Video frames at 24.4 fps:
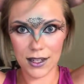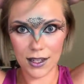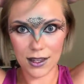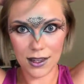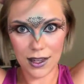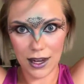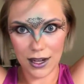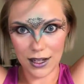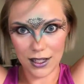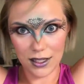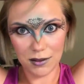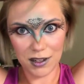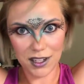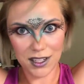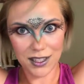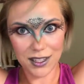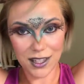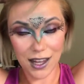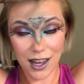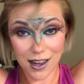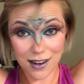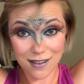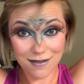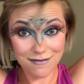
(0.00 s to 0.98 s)
That is my
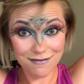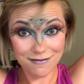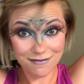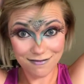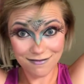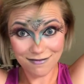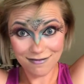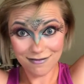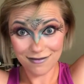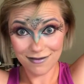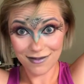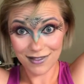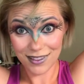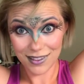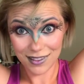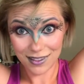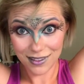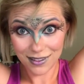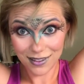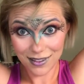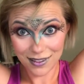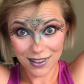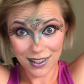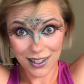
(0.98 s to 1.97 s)
son.
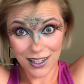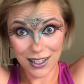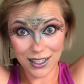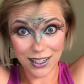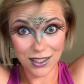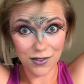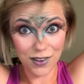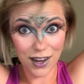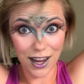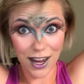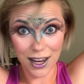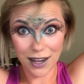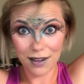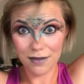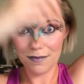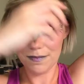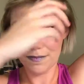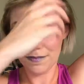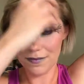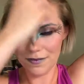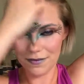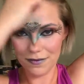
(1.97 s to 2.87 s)
He's fine.